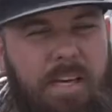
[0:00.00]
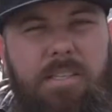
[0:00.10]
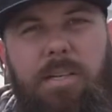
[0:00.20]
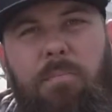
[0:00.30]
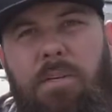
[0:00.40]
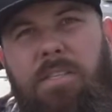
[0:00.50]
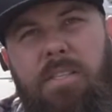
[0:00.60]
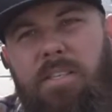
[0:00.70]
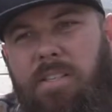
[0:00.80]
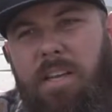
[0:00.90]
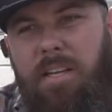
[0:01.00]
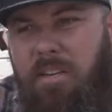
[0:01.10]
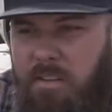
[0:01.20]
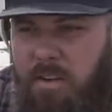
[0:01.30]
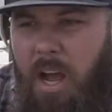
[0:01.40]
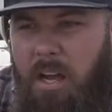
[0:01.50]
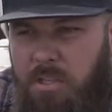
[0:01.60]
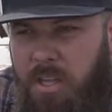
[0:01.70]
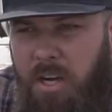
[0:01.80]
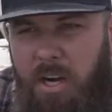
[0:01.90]
a set of Bilsteins laying in the
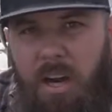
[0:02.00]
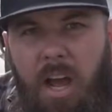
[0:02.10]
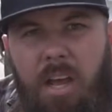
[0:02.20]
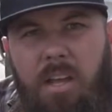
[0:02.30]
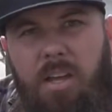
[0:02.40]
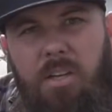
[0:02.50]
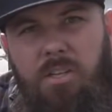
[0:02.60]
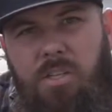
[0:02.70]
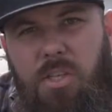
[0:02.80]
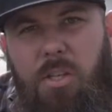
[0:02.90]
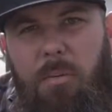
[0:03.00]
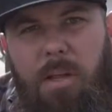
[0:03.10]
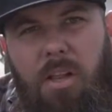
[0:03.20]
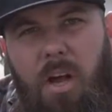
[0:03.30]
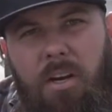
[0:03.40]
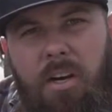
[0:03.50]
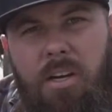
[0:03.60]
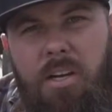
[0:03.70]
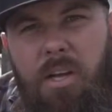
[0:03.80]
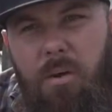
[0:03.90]
garage that are just a little bit
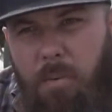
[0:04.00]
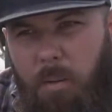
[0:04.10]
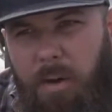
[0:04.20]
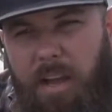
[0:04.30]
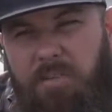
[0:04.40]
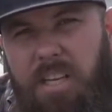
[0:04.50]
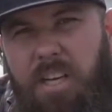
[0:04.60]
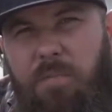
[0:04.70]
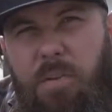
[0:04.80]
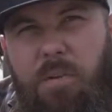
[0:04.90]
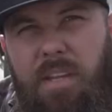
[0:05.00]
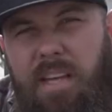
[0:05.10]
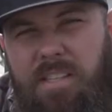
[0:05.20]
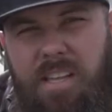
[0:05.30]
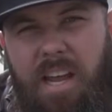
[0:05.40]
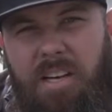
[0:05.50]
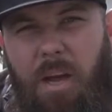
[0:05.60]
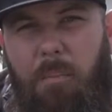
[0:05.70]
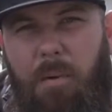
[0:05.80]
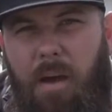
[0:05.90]
longer, but we have to get a few things lined
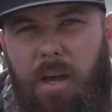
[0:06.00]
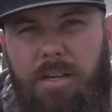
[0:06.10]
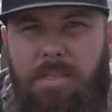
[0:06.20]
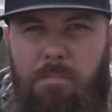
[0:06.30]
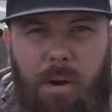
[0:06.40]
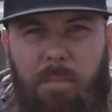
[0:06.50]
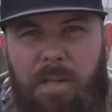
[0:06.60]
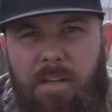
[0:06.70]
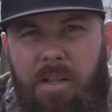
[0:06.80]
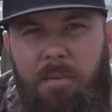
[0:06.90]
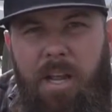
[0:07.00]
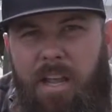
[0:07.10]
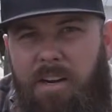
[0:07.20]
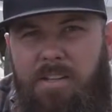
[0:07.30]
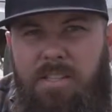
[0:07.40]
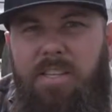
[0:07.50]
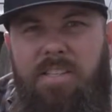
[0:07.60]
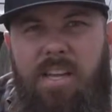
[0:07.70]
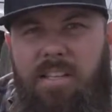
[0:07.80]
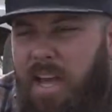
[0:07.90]
up, some bar peen eliminators and
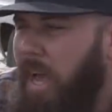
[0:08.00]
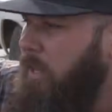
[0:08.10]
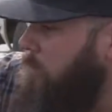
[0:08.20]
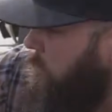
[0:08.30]
things like that, and then